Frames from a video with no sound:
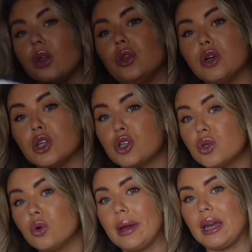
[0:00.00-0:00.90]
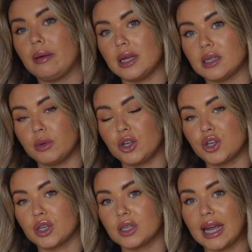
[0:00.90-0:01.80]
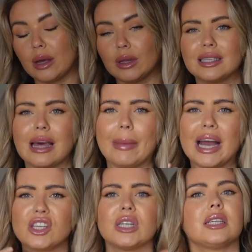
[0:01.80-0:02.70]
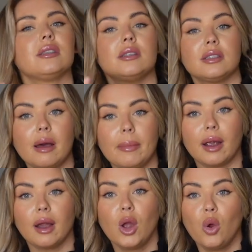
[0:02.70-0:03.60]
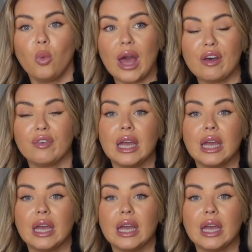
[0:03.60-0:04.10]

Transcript: there is so many ways in which you can style this. Imagine this in summer with